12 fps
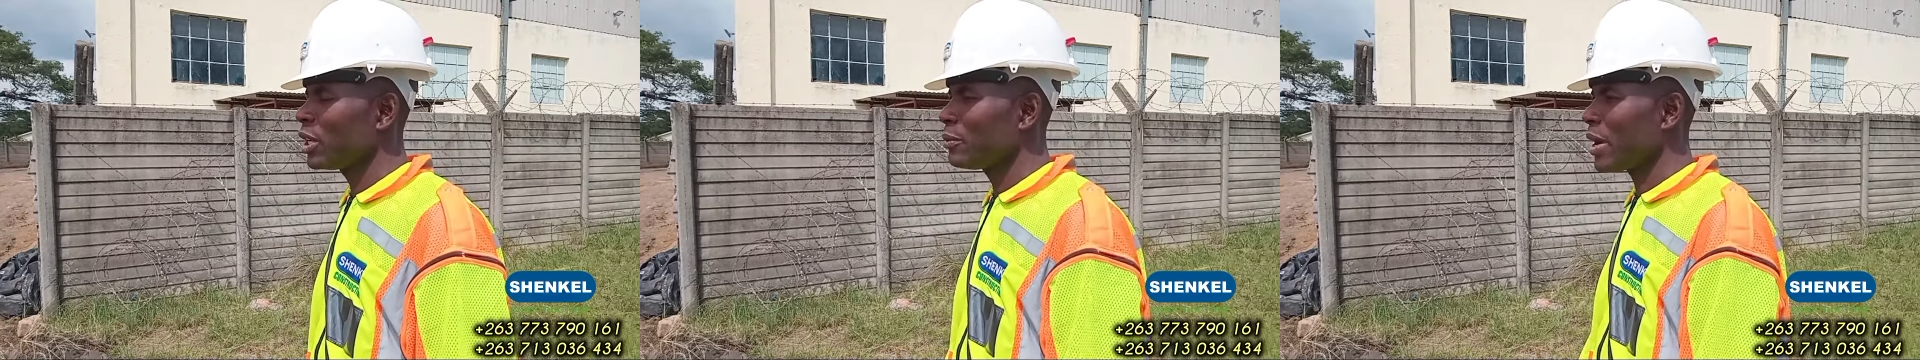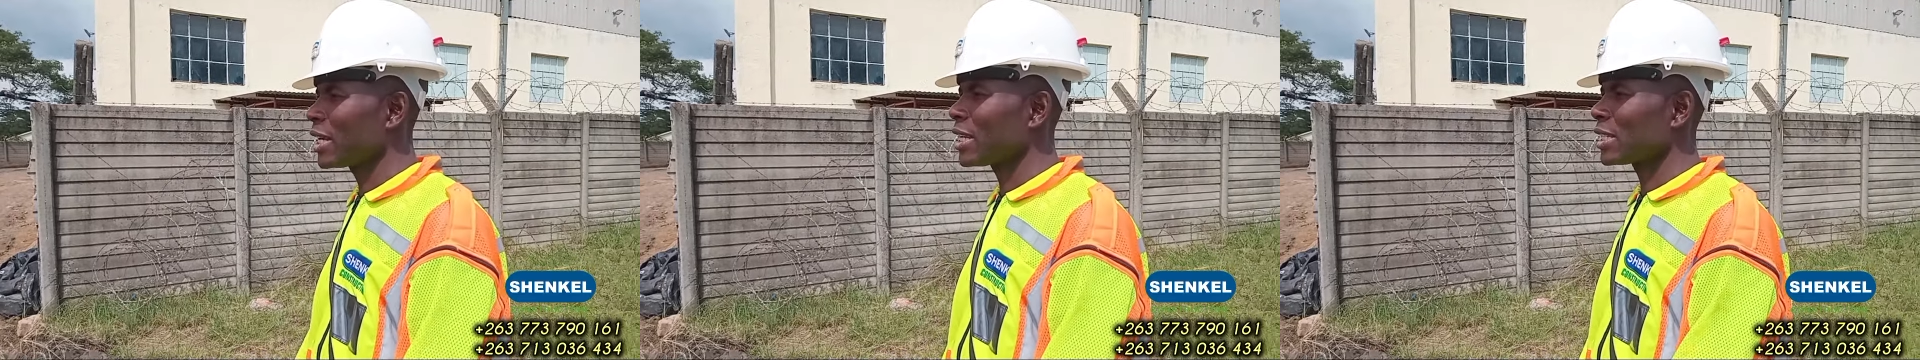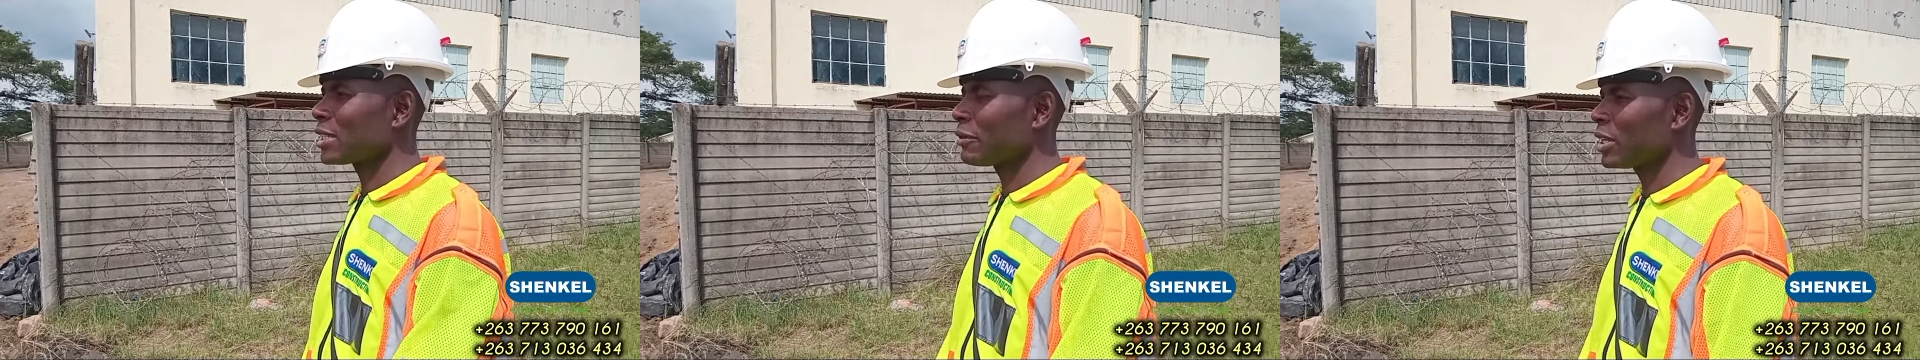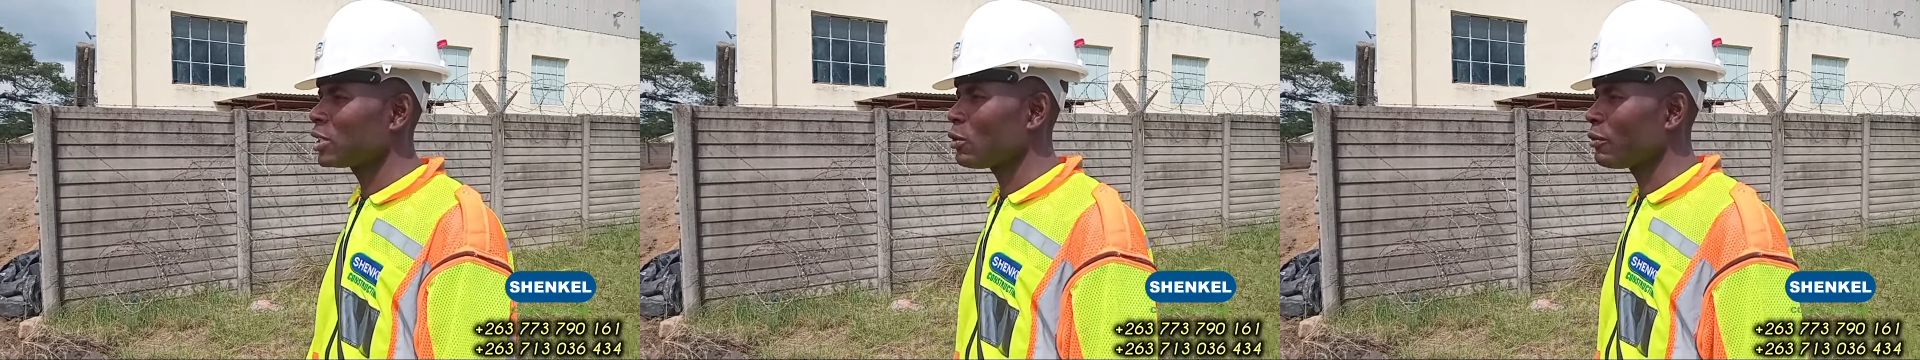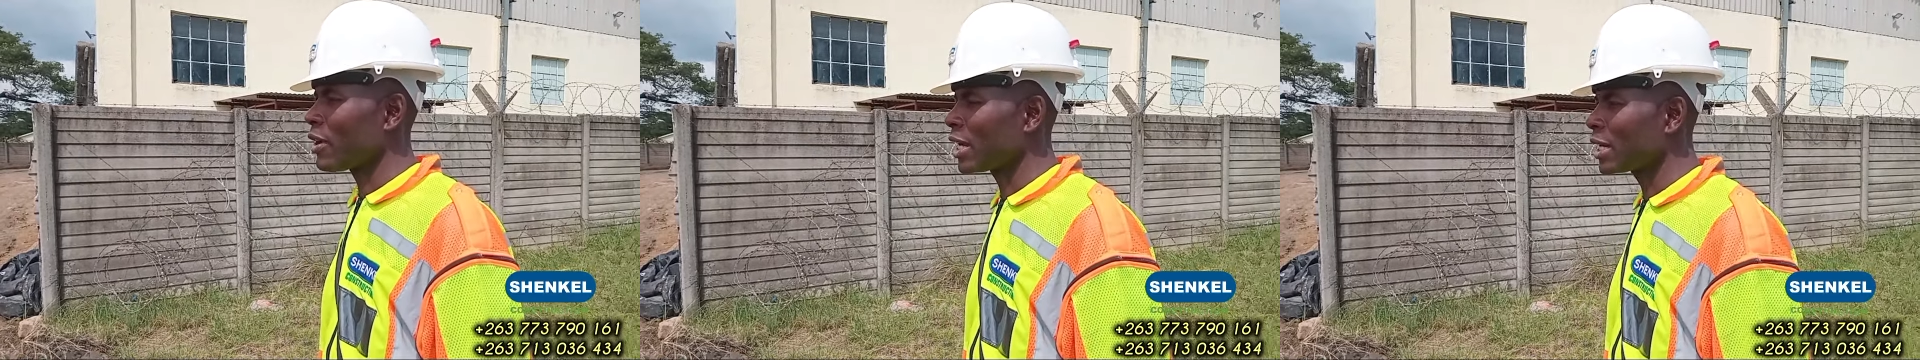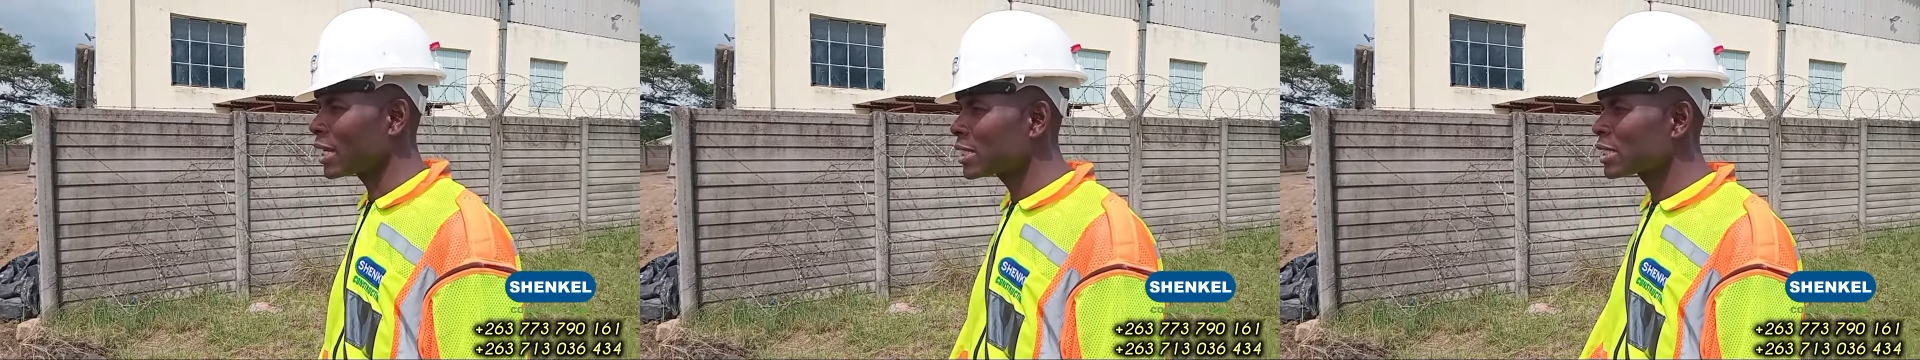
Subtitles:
binder 70 over 100.